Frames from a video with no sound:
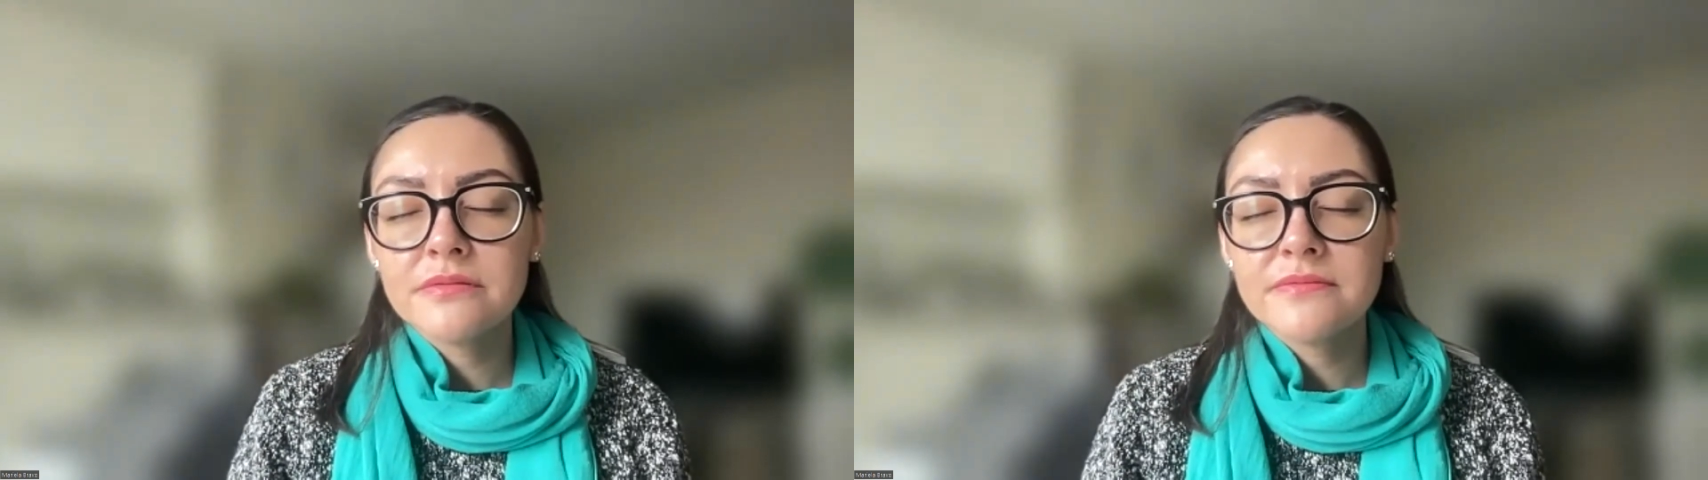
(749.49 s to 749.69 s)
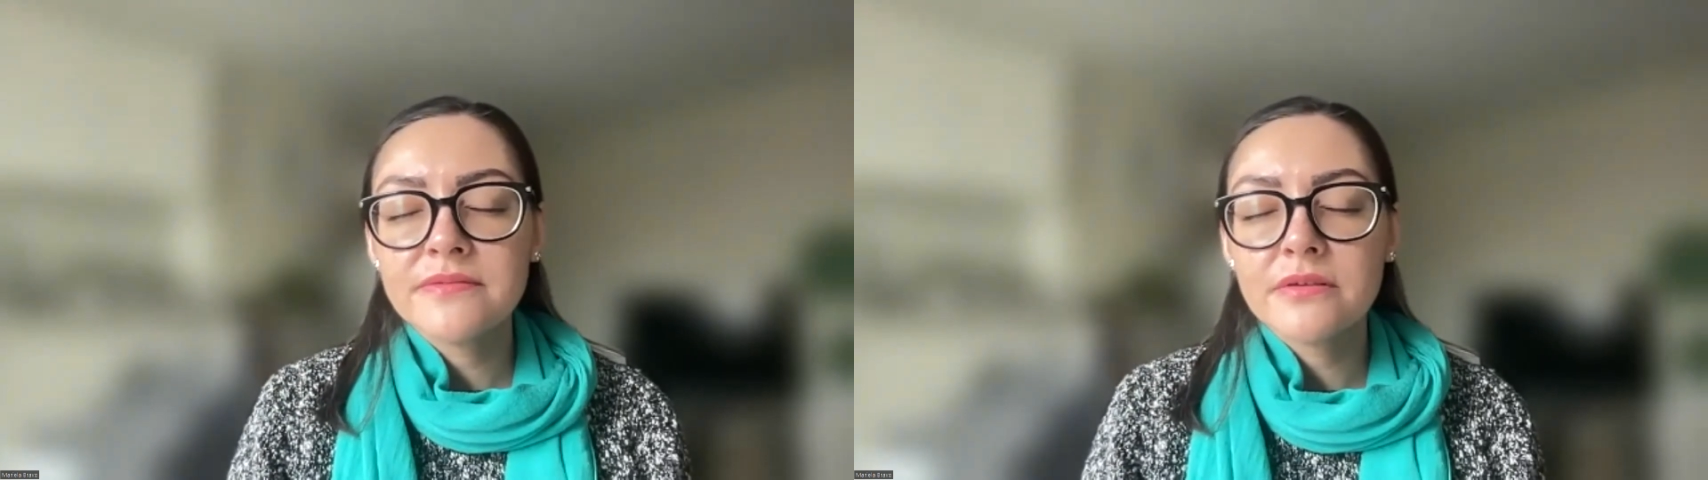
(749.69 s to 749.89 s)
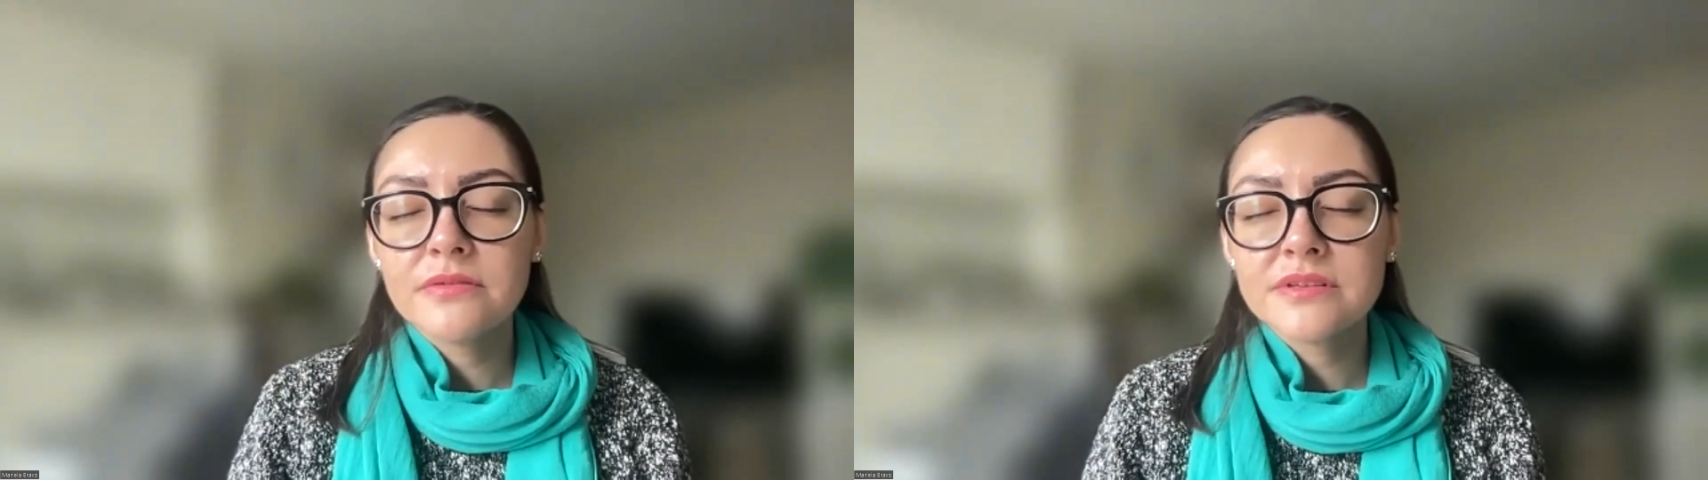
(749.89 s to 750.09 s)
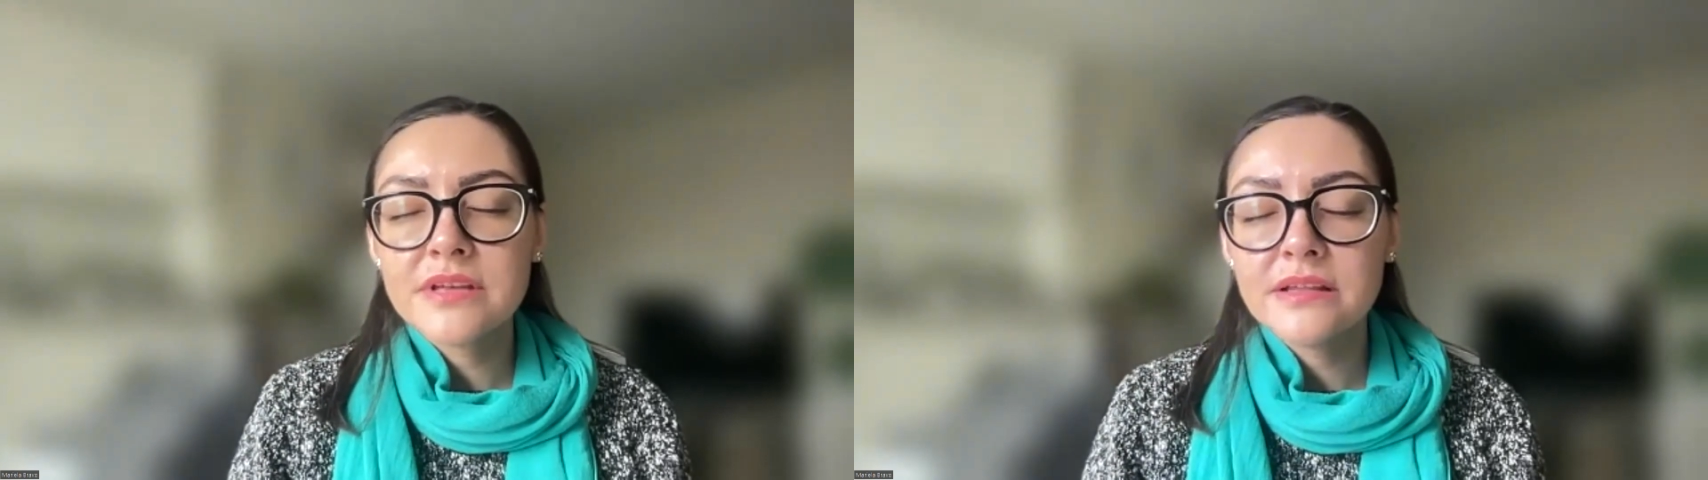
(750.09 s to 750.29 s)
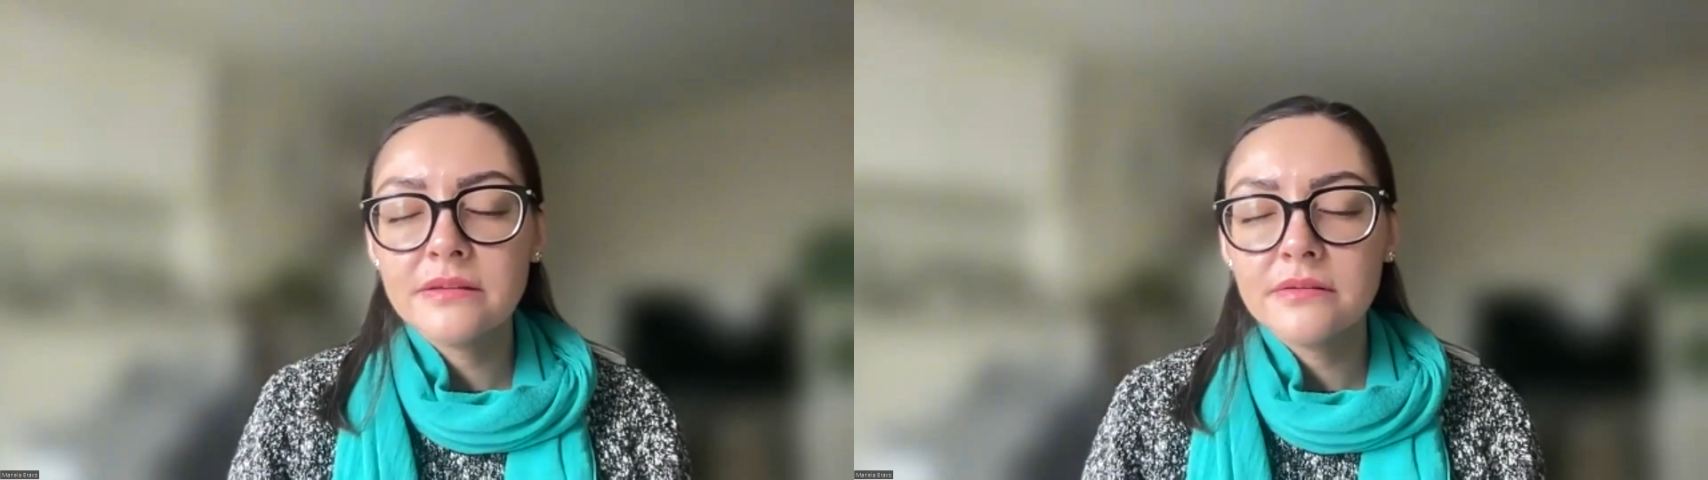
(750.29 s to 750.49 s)
the felt
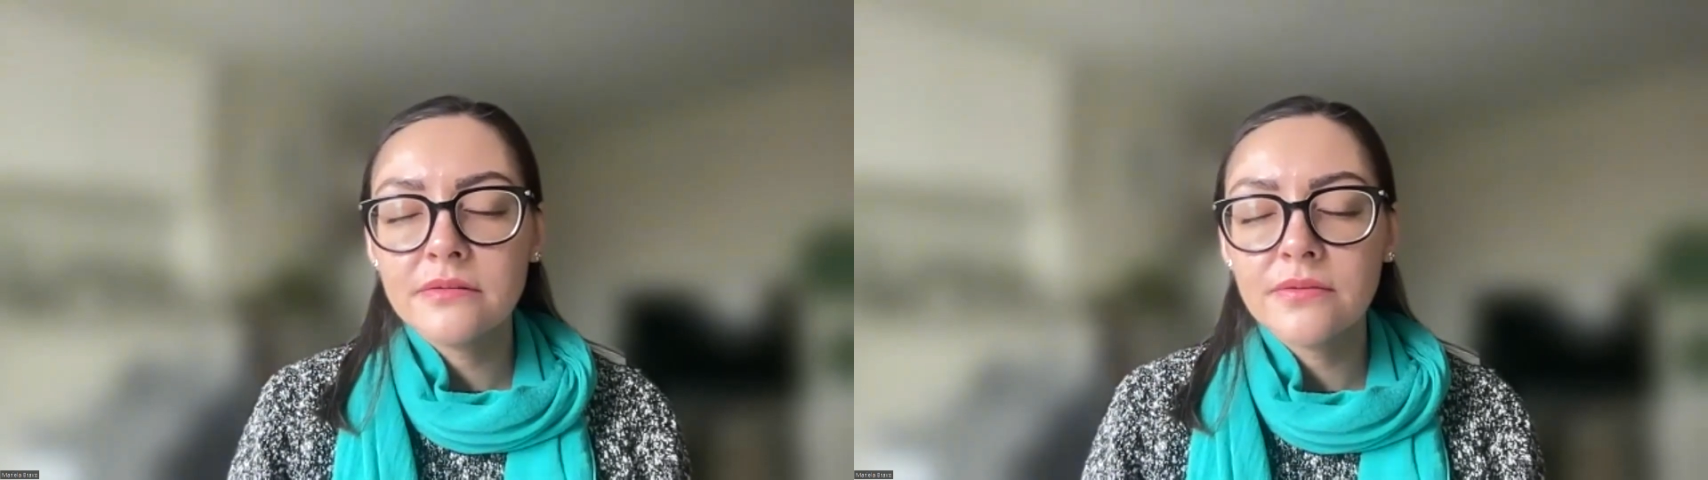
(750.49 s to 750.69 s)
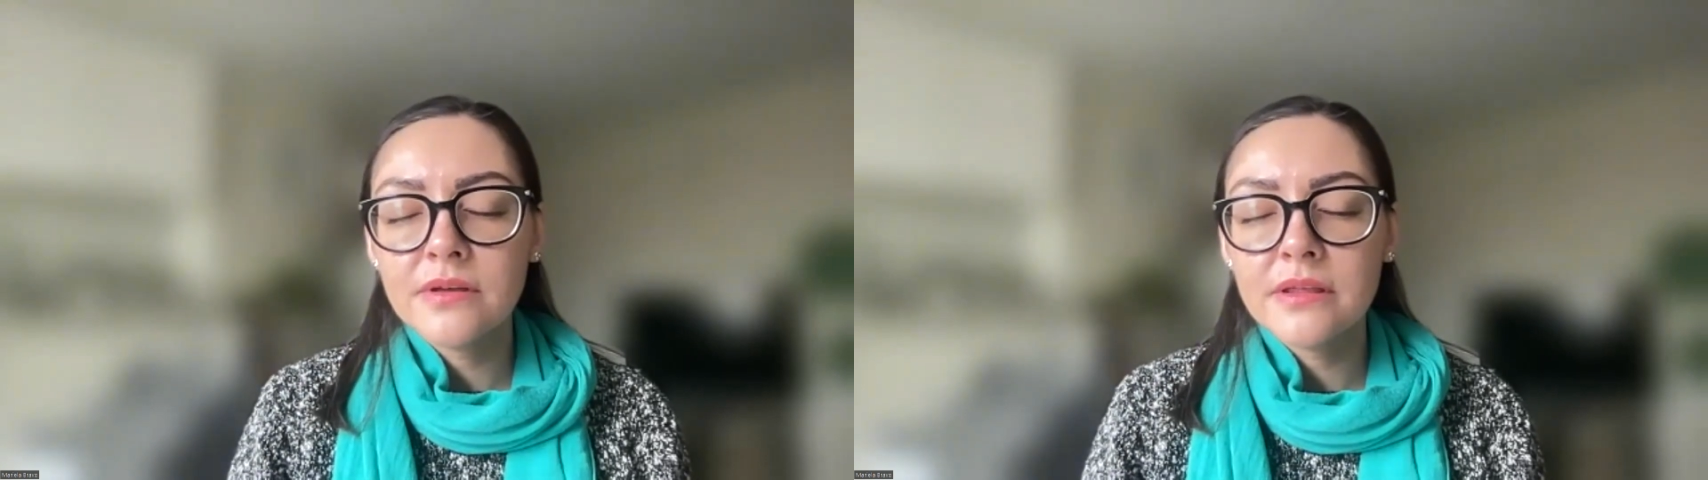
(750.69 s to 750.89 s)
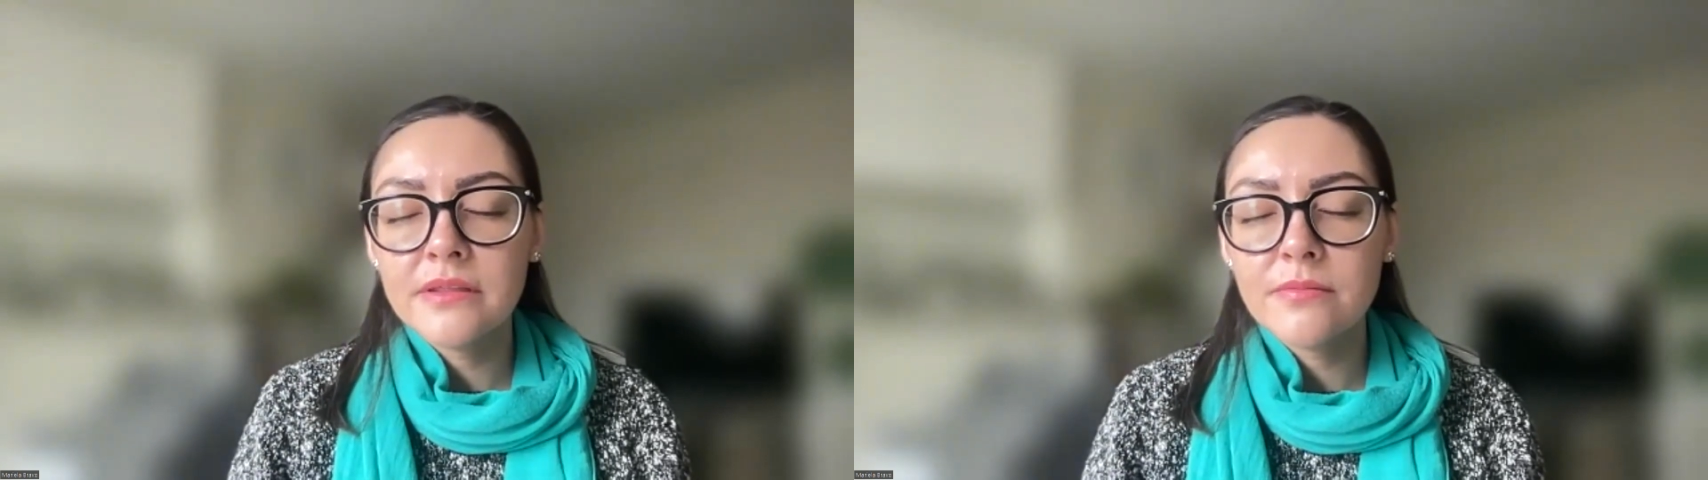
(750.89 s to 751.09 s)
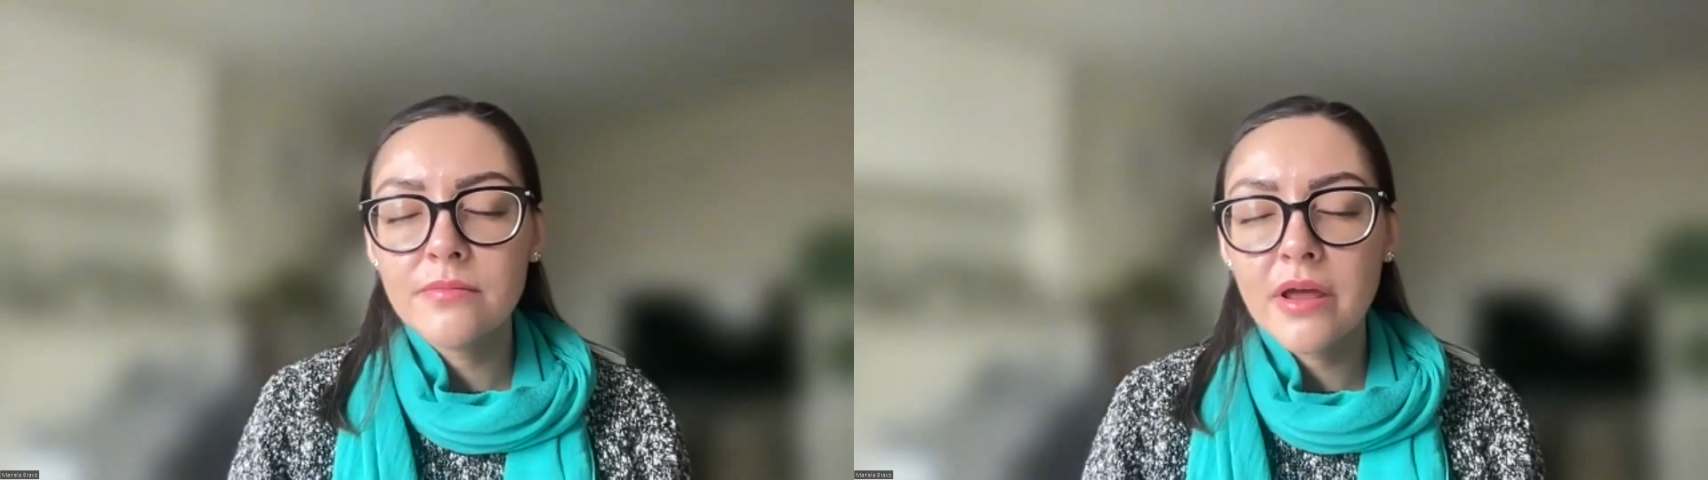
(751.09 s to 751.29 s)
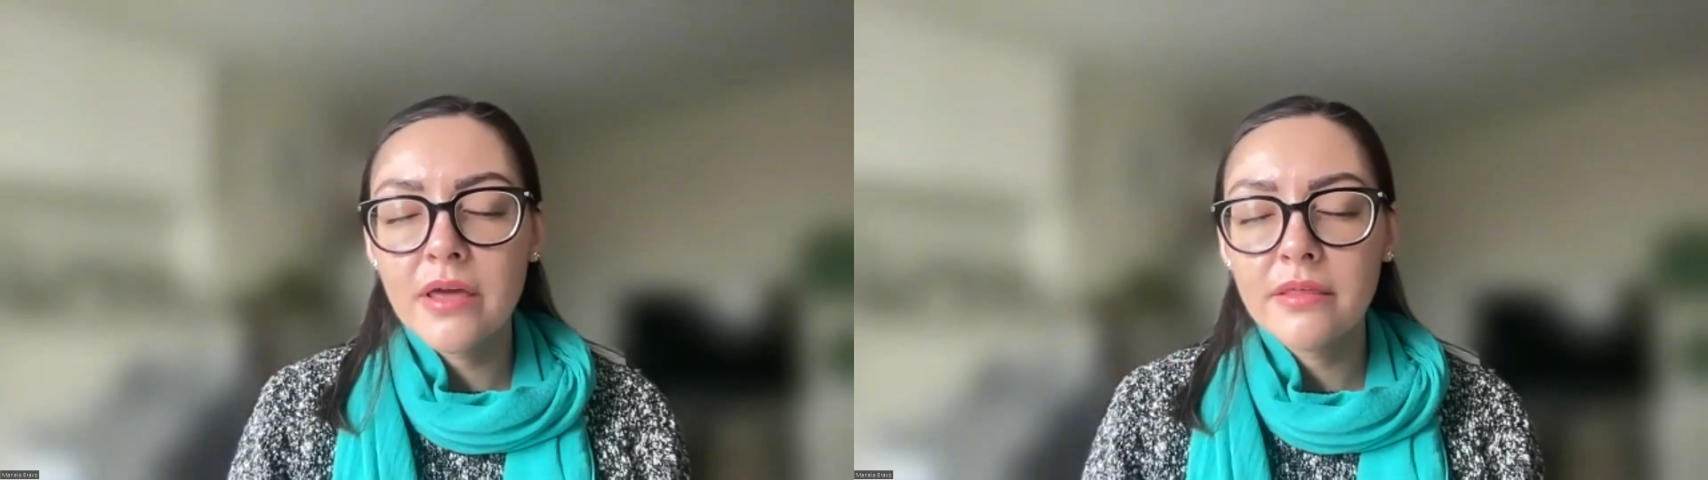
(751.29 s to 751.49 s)
sense, feeling the
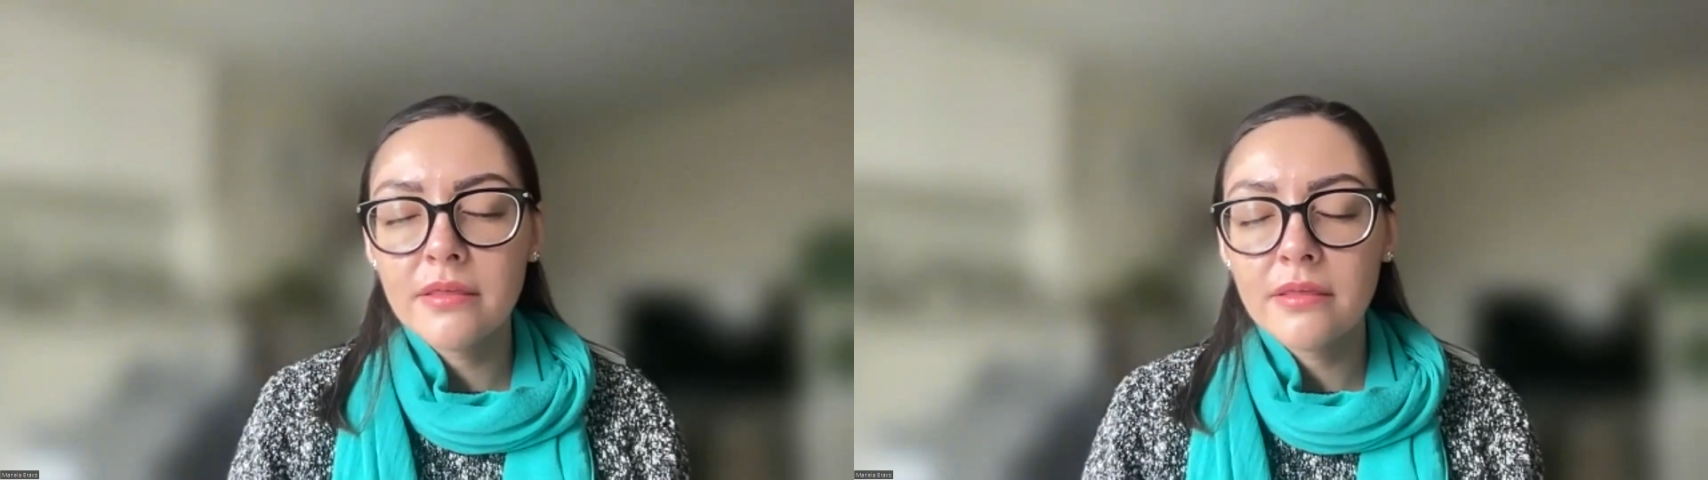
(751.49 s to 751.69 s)
breath.